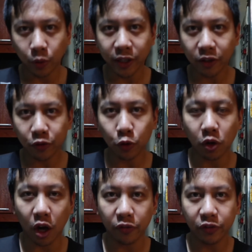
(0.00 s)
Do any of you
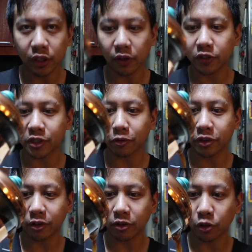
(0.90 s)
coffee lovers
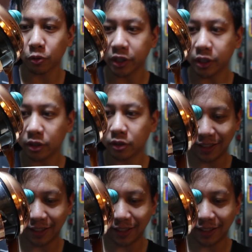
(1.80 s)
out there agree?